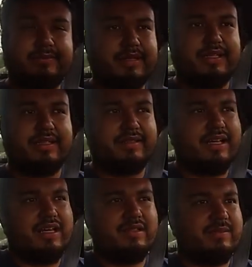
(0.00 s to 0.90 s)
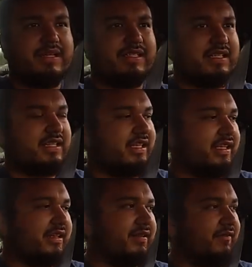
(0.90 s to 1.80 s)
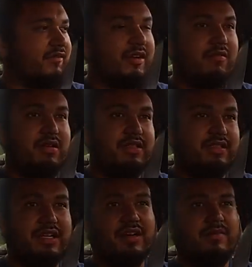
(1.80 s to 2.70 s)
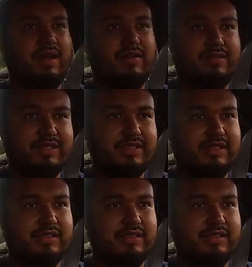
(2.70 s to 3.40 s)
But yeah, that's basically what I wanted to talk about, was